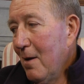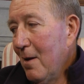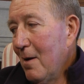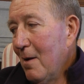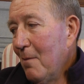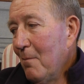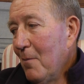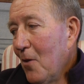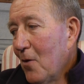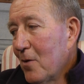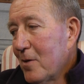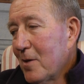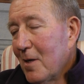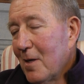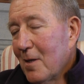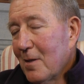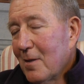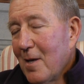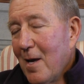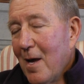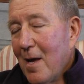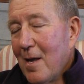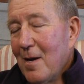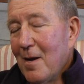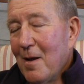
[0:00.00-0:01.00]
And I'm looking at
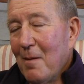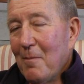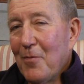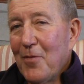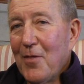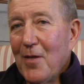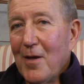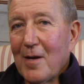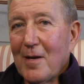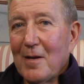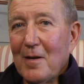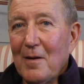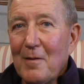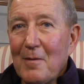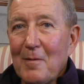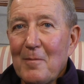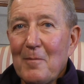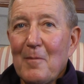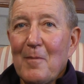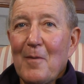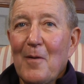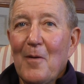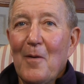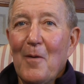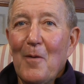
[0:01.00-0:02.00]
that, and I'm thinking,
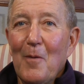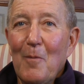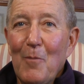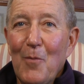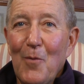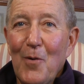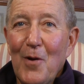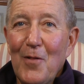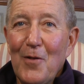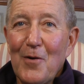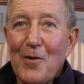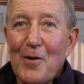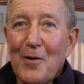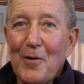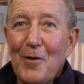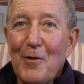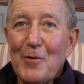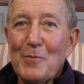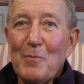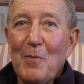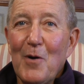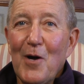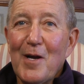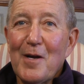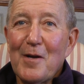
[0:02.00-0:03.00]
oh boy, there
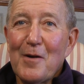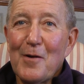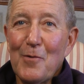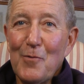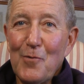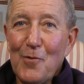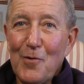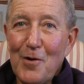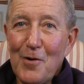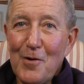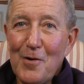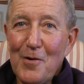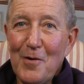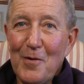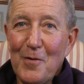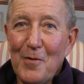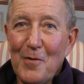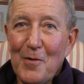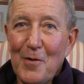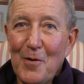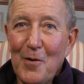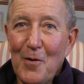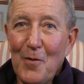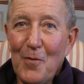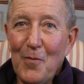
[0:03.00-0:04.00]
goes my career.
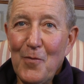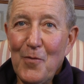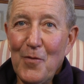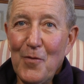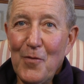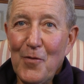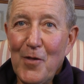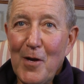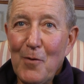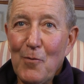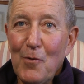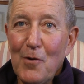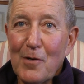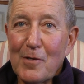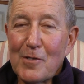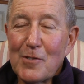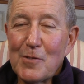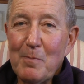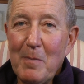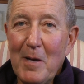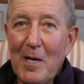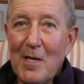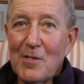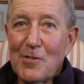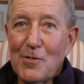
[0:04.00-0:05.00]
They were
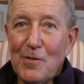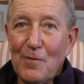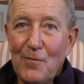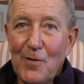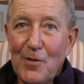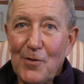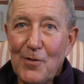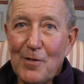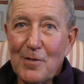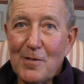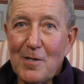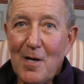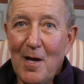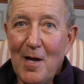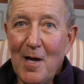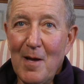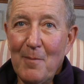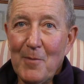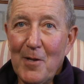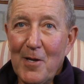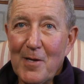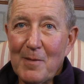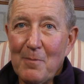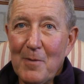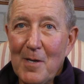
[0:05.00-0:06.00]
expensive at the
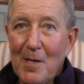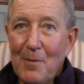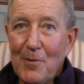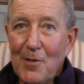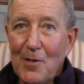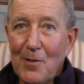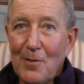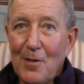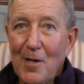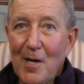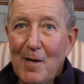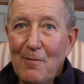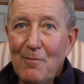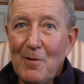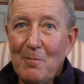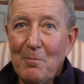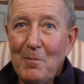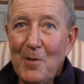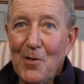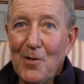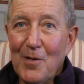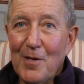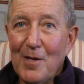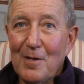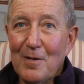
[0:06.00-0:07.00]
time, like maybe $11
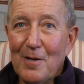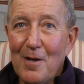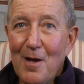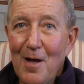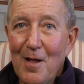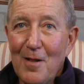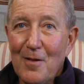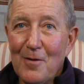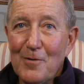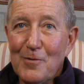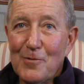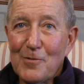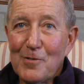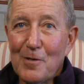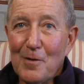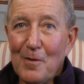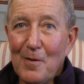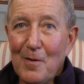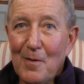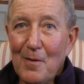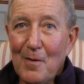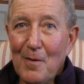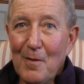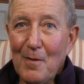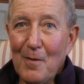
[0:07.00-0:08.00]
million,
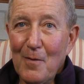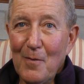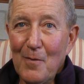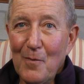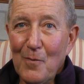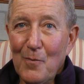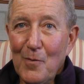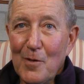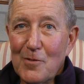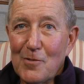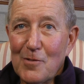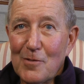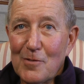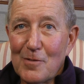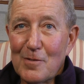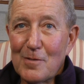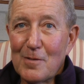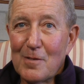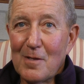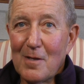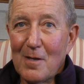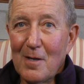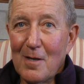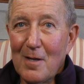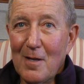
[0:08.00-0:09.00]
which
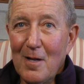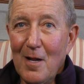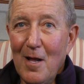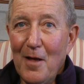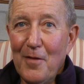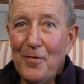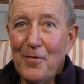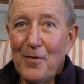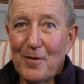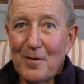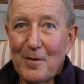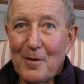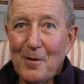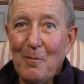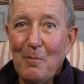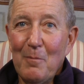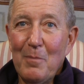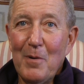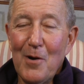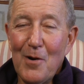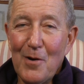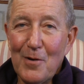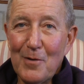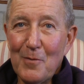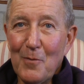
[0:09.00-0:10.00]
is nothing
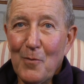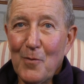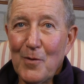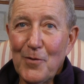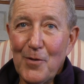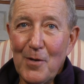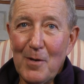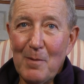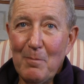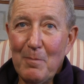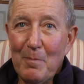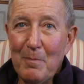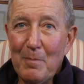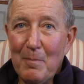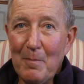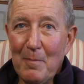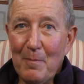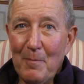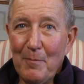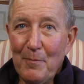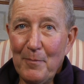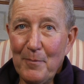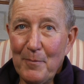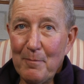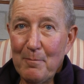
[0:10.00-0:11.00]
compared to what the
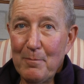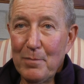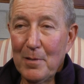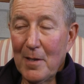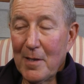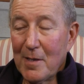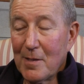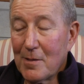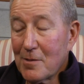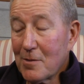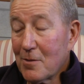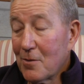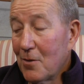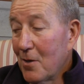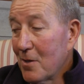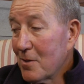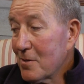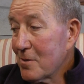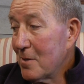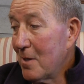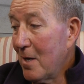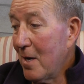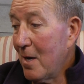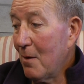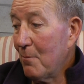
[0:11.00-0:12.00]
planes
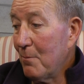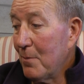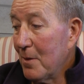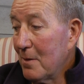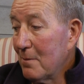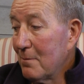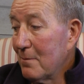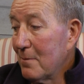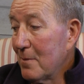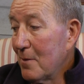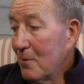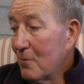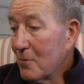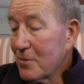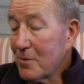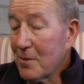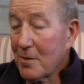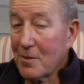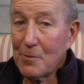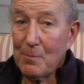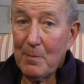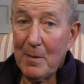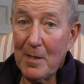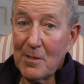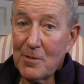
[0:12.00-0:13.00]
cost now, but it was
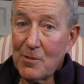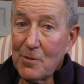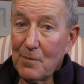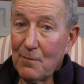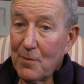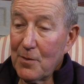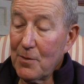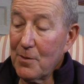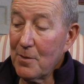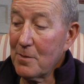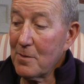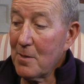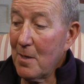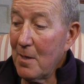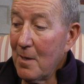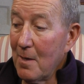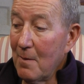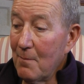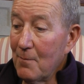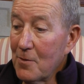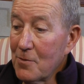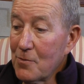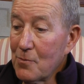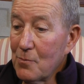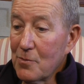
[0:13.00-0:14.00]
expensive at the
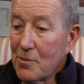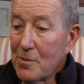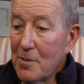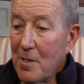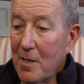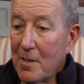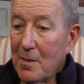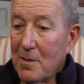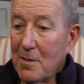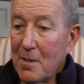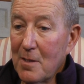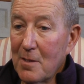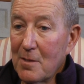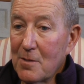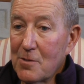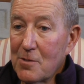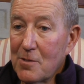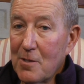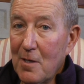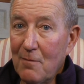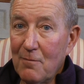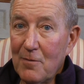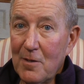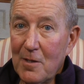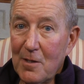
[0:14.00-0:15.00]
time. This was
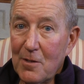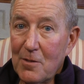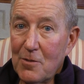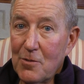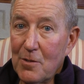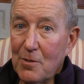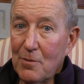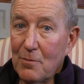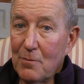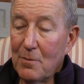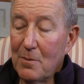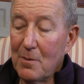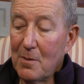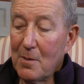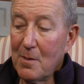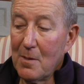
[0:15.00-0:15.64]
1972.